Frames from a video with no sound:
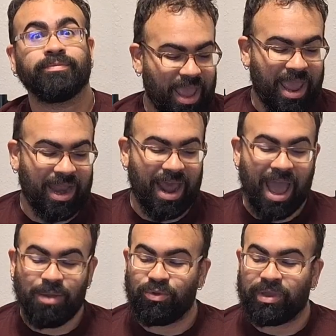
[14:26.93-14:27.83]
And
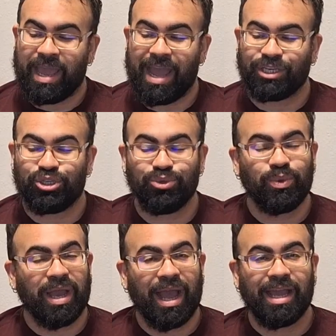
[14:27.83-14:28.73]
I will catch you
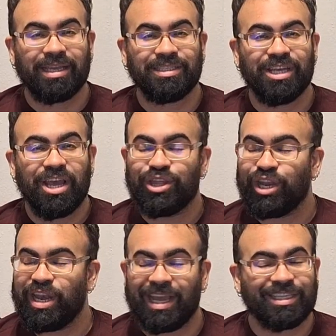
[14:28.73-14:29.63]
guys the
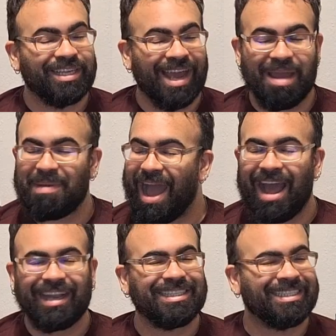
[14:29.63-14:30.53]
next time
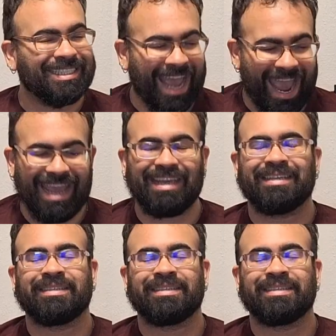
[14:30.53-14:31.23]
I take